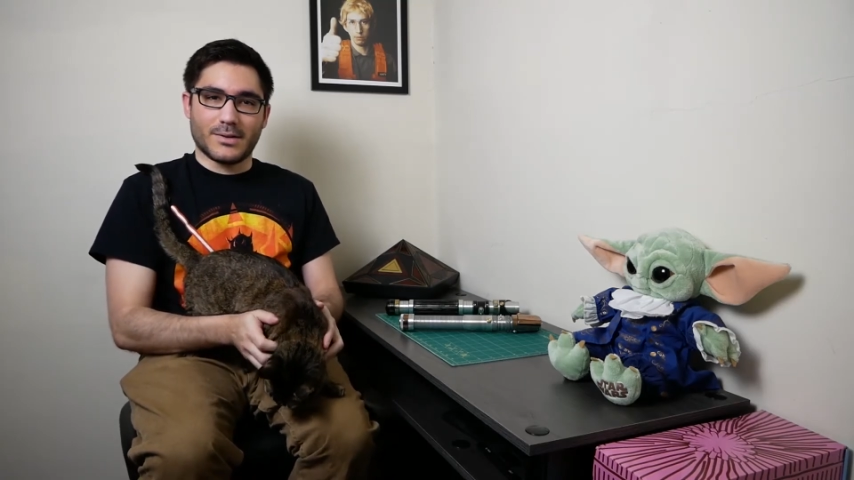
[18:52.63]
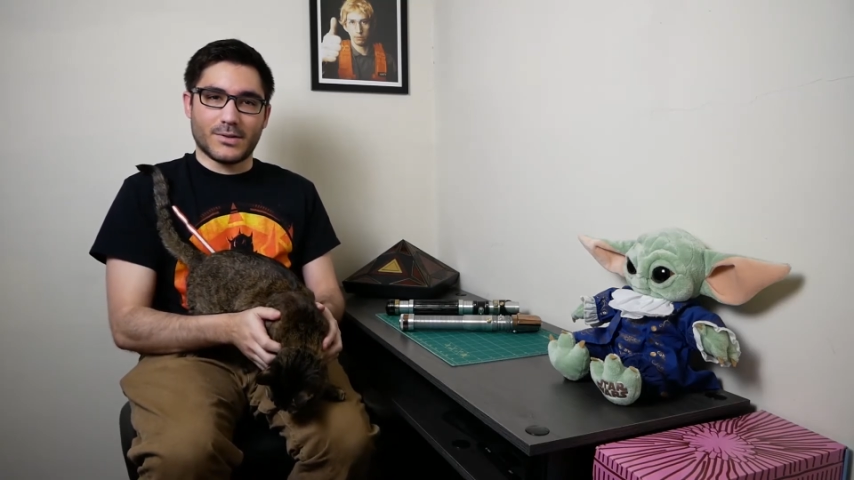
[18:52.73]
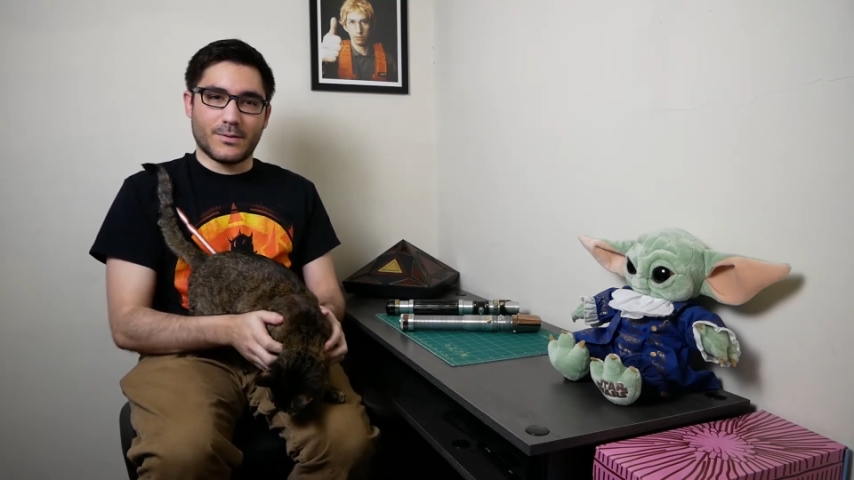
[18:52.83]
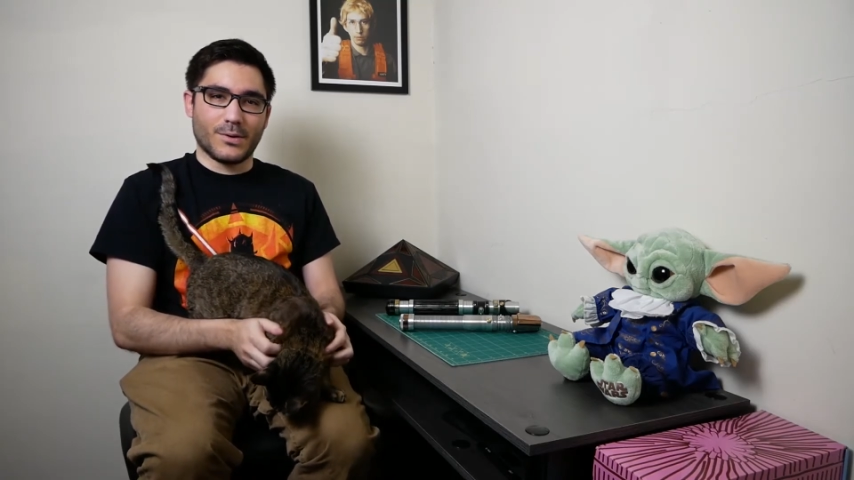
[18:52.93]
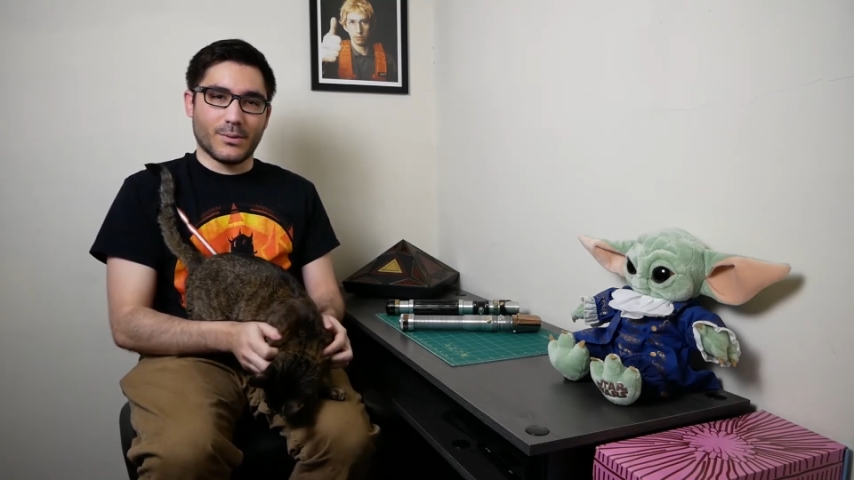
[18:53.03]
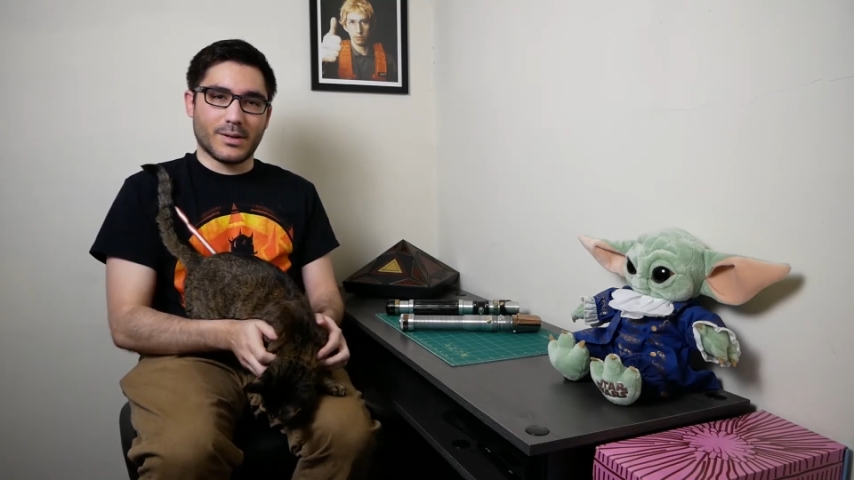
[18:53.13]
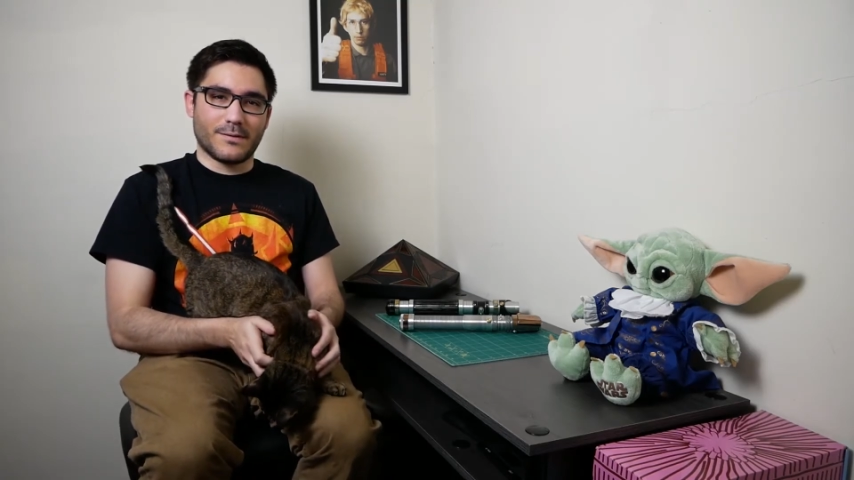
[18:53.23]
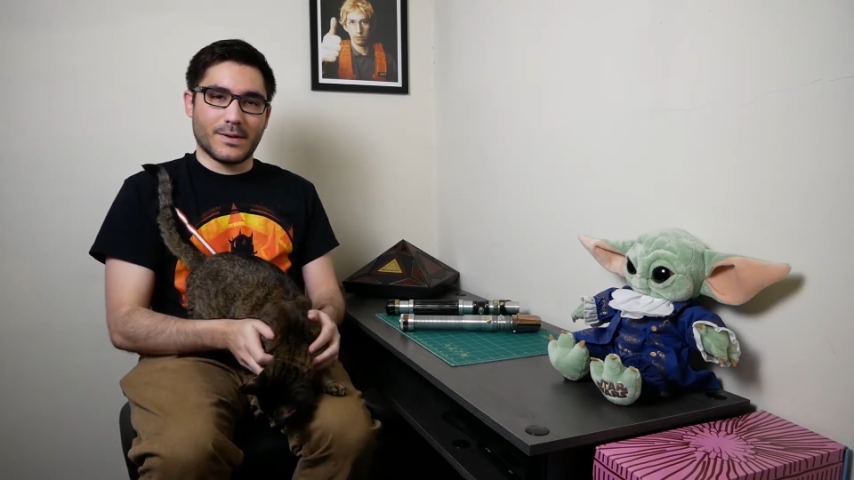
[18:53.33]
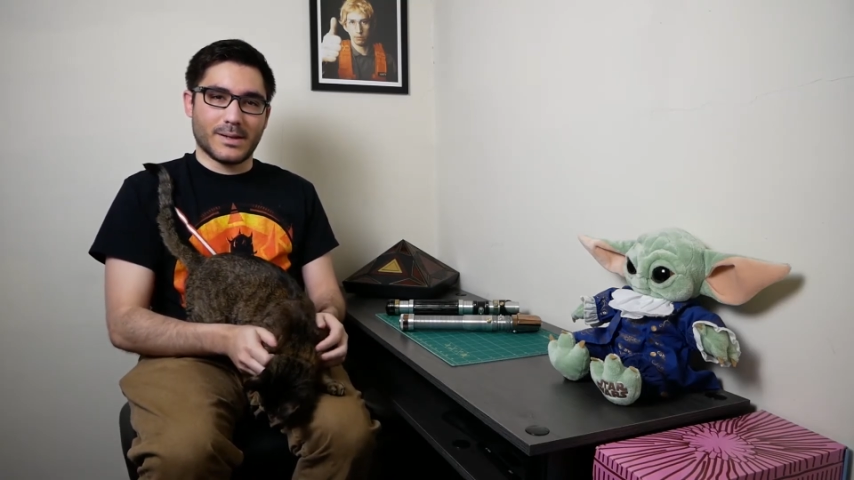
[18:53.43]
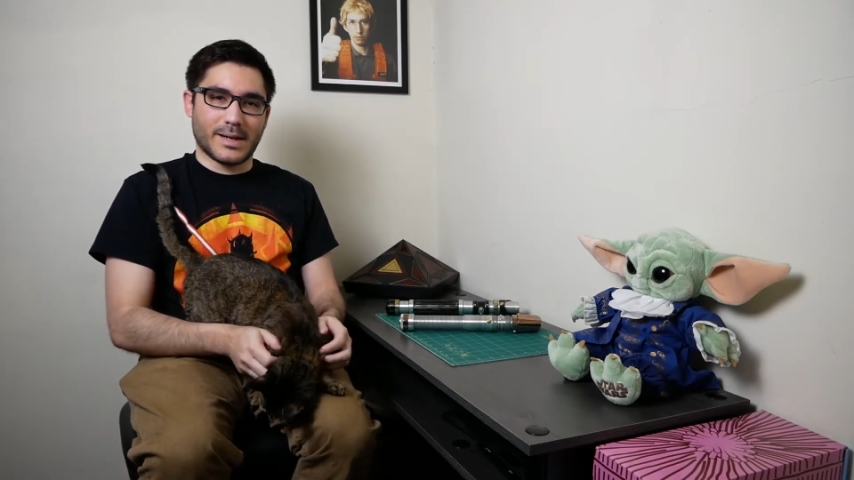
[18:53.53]
So if you really
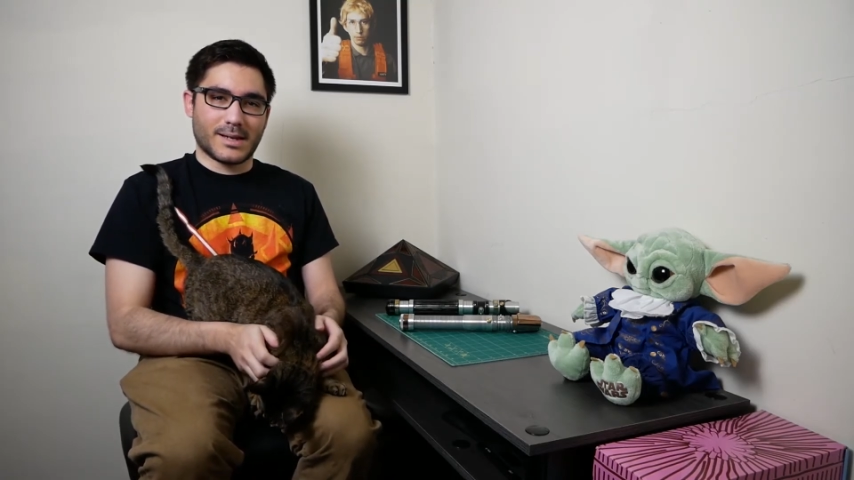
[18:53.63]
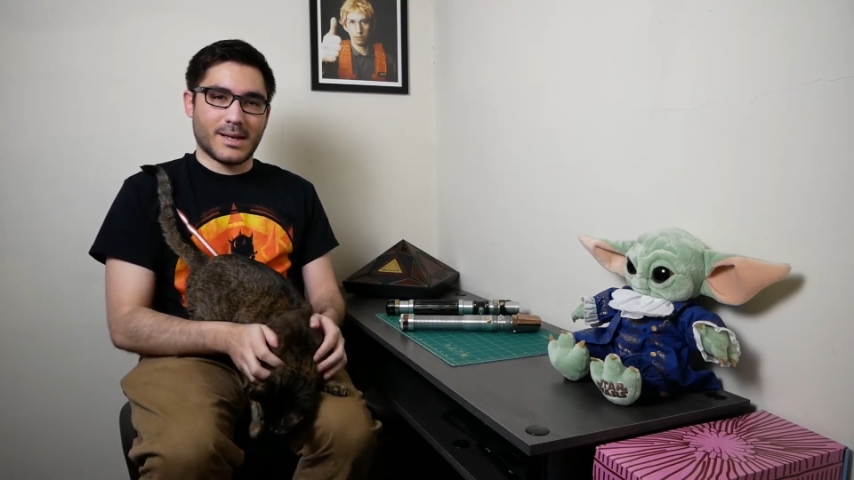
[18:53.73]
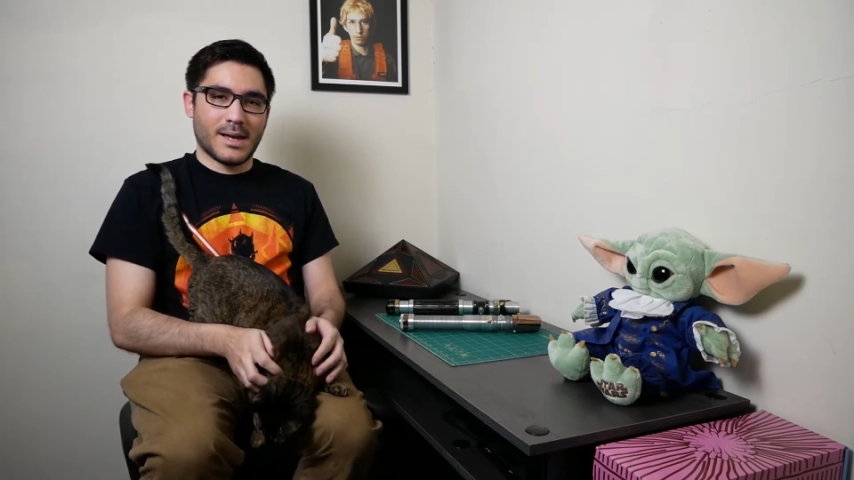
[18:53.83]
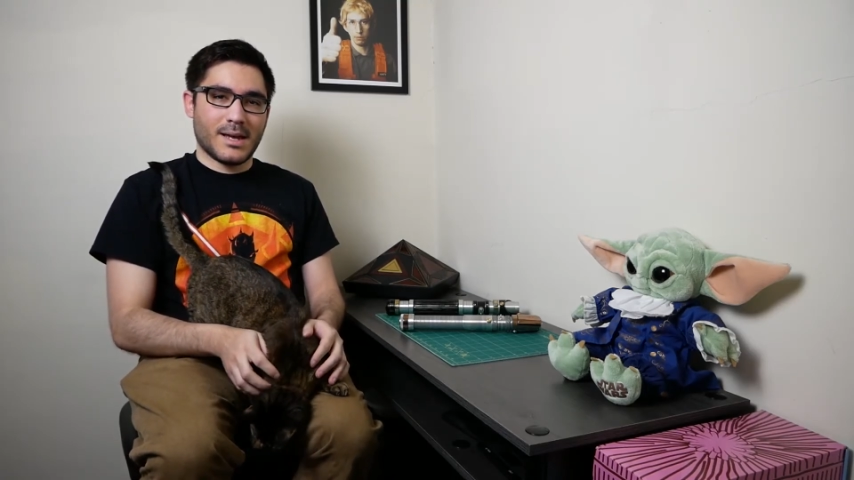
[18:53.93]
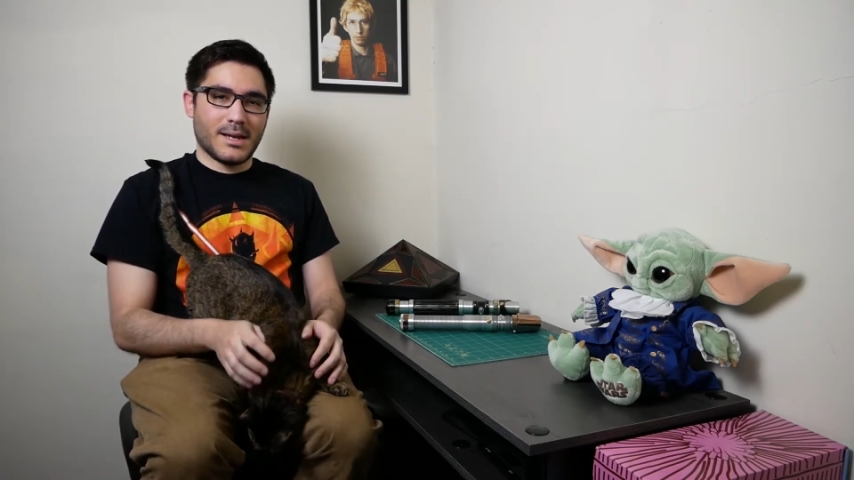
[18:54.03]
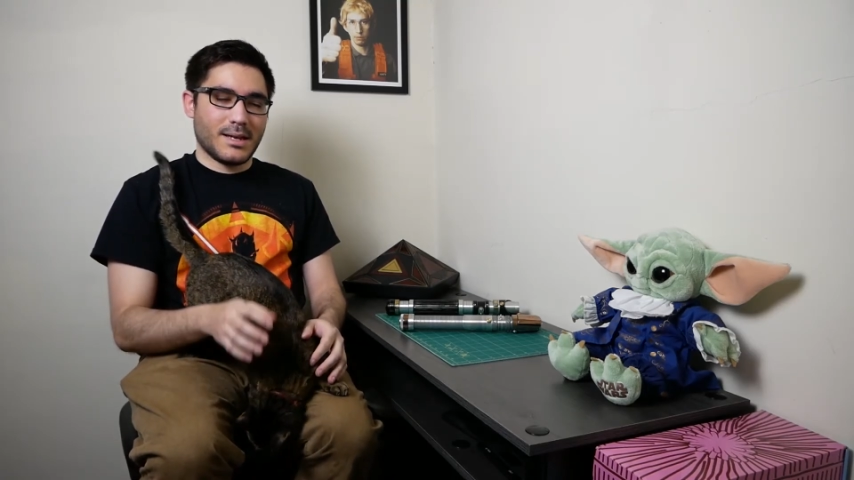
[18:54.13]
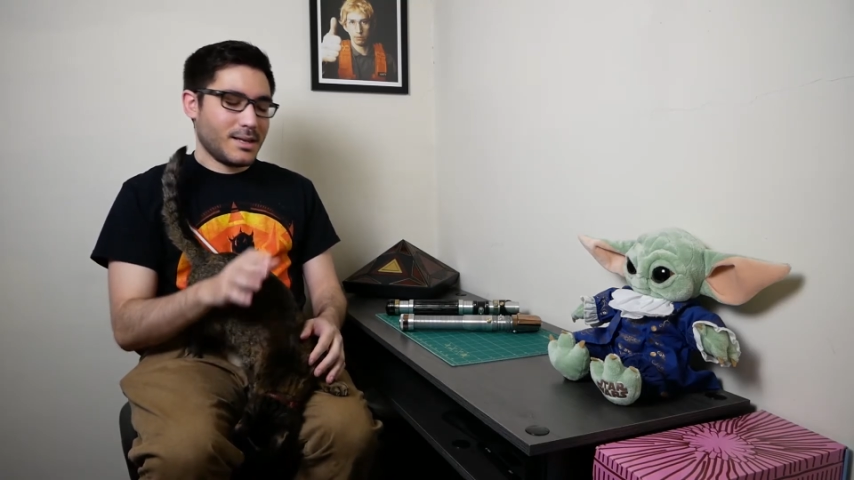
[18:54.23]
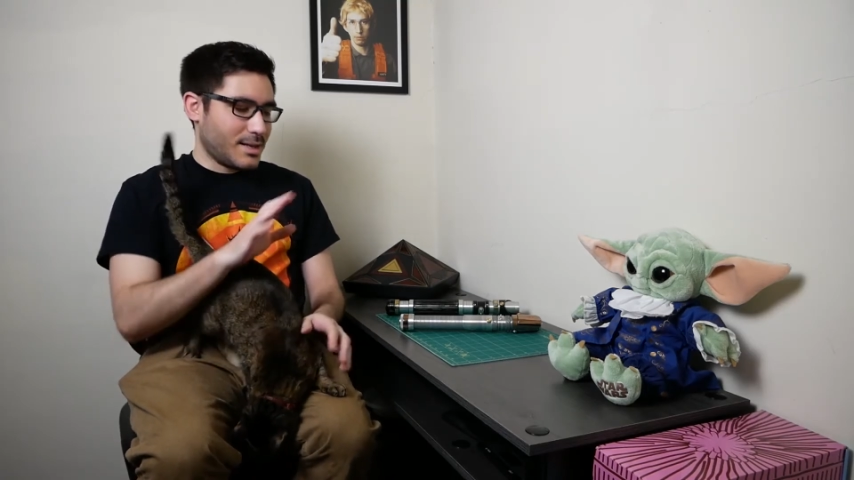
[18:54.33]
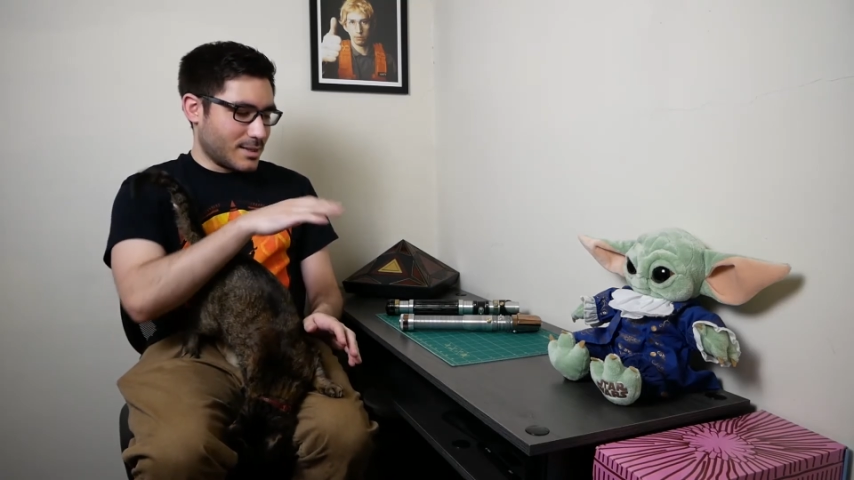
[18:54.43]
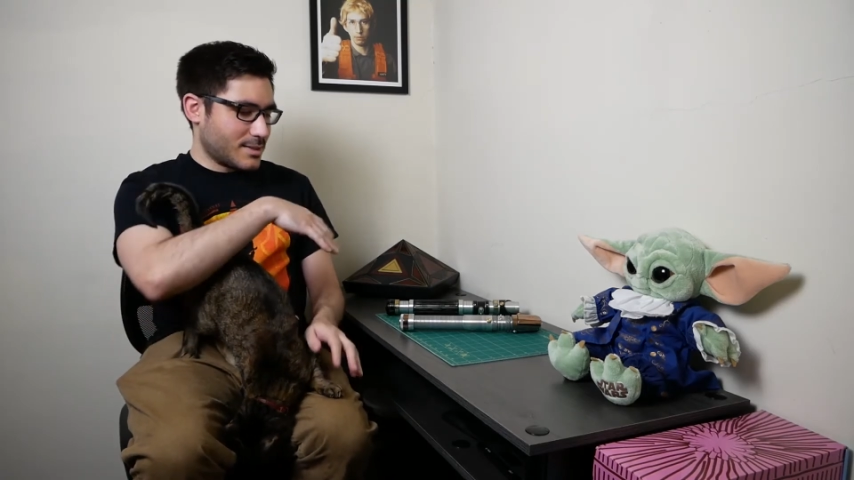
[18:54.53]
feel like
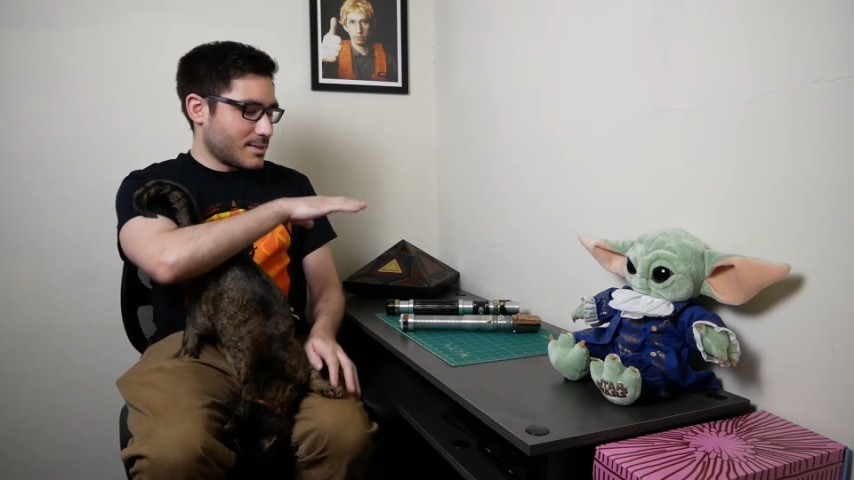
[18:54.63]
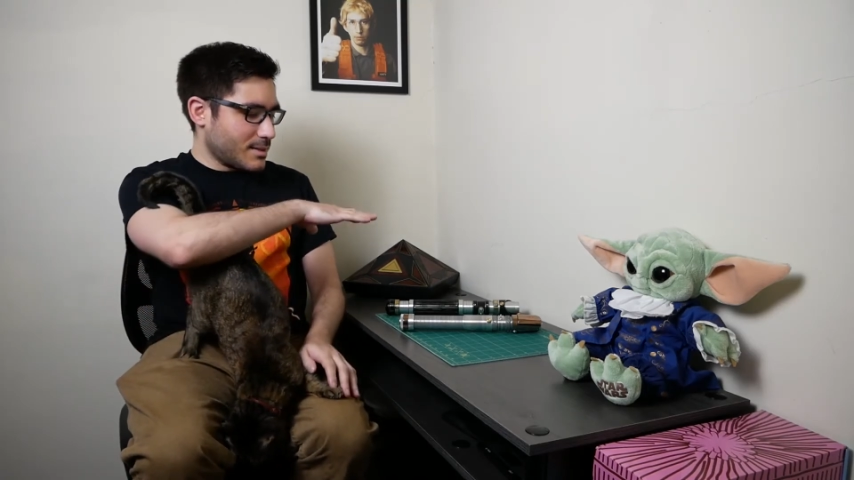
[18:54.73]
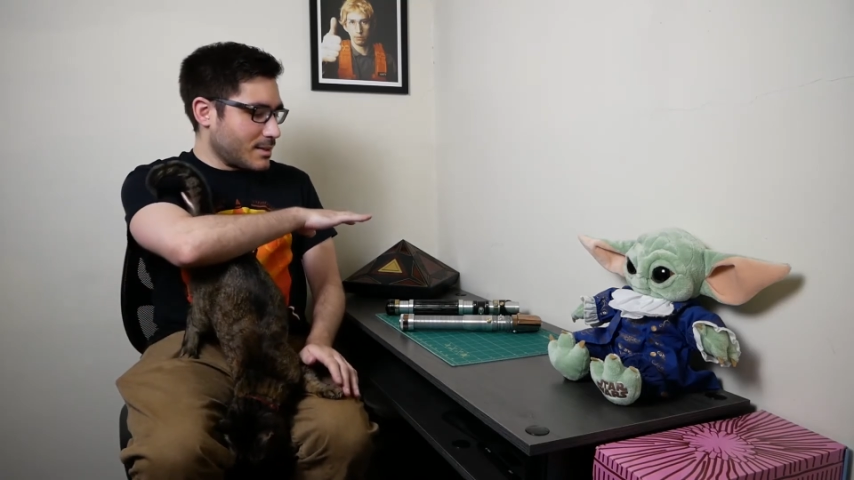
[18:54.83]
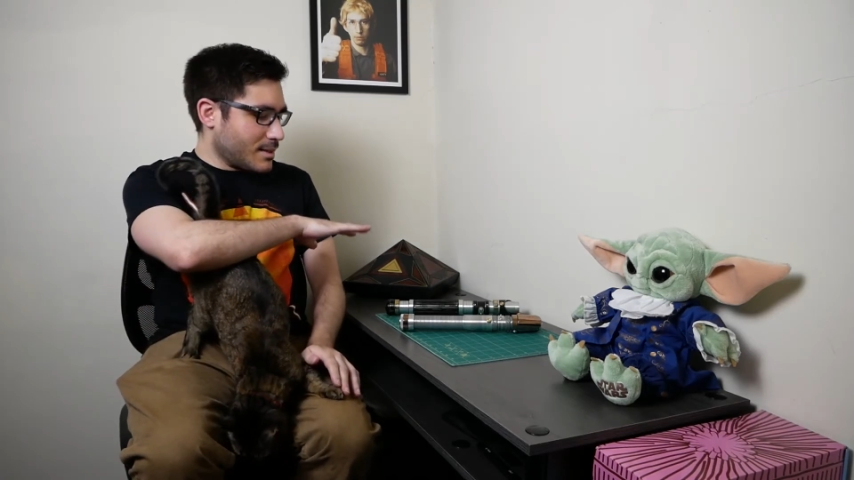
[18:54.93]
it's,